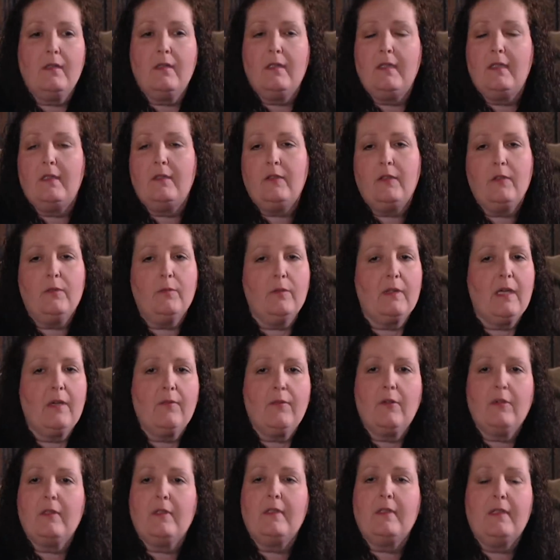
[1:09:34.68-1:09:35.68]
and do
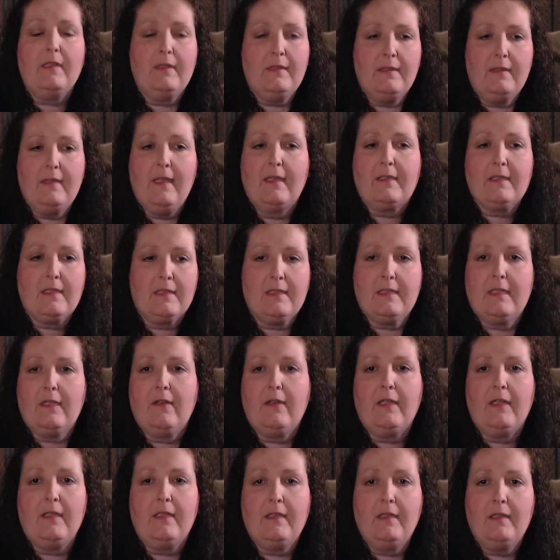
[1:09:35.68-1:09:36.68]
whatever
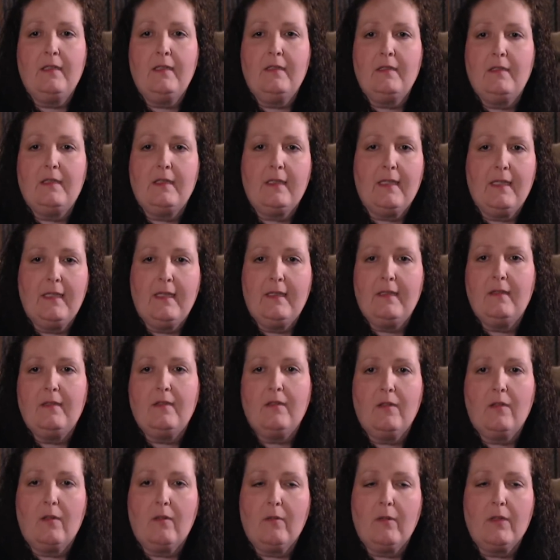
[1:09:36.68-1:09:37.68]
necessary to get
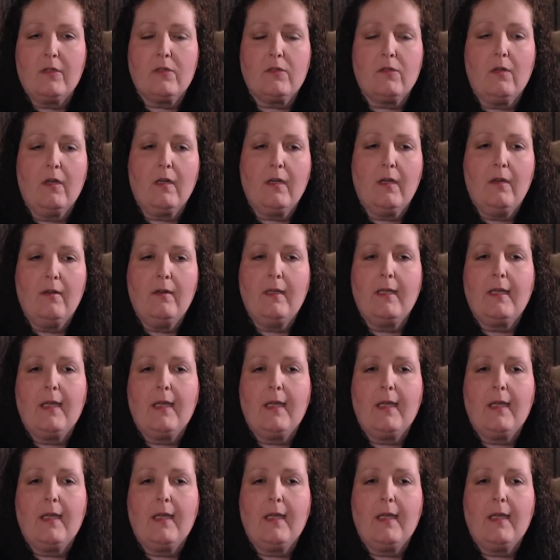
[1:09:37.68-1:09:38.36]
a restaurant feeling